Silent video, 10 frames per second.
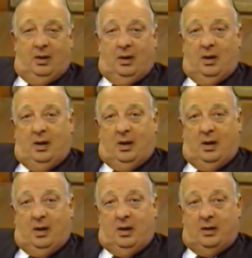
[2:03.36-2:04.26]

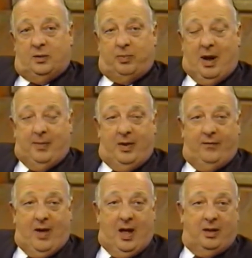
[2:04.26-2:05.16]
It's probably
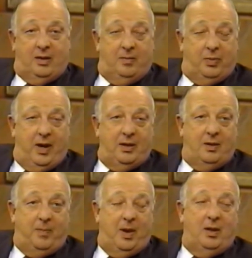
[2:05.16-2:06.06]
a valid
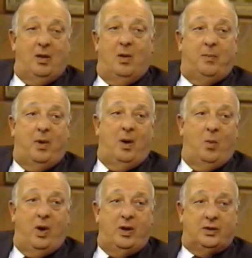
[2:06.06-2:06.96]
complaint depending
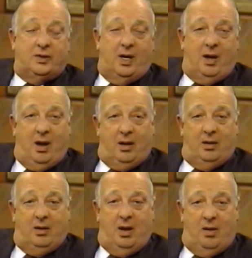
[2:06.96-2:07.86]
upon where you're sitting. I
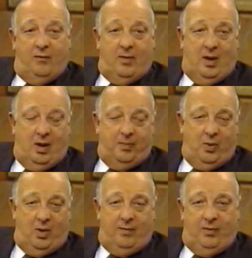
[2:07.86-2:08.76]
can tell you from our
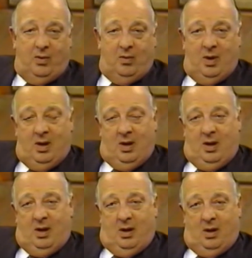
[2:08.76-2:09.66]
point of view,
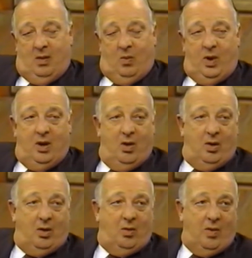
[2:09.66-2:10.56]
we
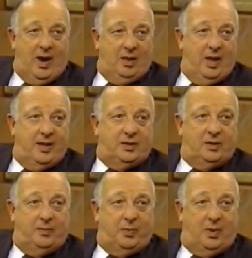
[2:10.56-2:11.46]
go to great
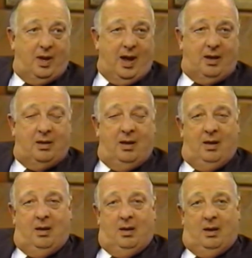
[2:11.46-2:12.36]
lengths to protect
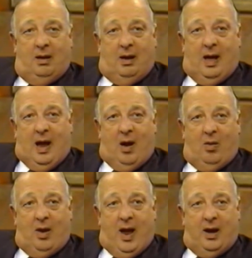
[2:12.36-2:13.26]

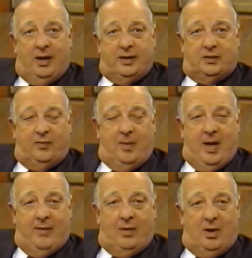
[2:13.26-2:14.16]
our analysts
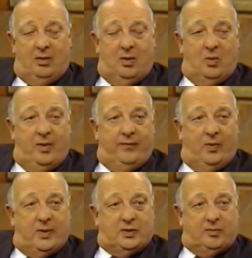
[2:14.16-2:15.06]
from having undue
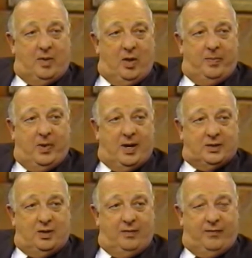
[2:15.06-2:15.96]
influence from other
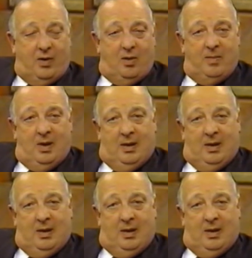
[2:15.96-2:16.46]
parts of the firm.